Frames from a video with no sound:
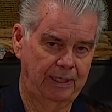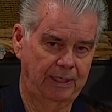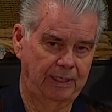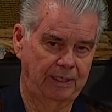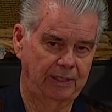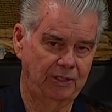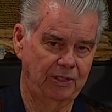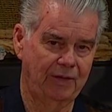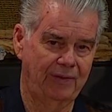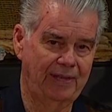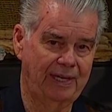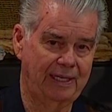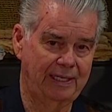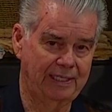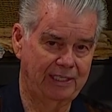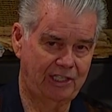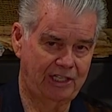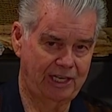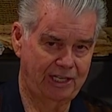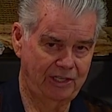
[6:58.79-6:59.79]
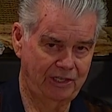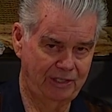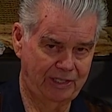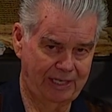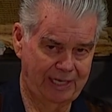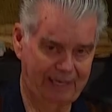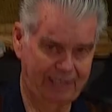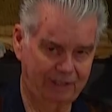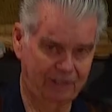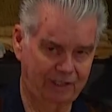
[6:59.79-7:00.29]
So they continued
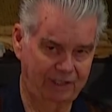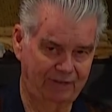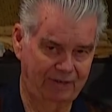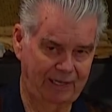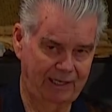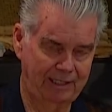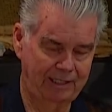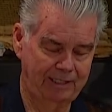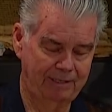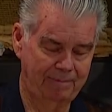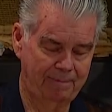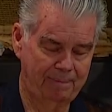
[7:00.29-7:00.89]
to excavate.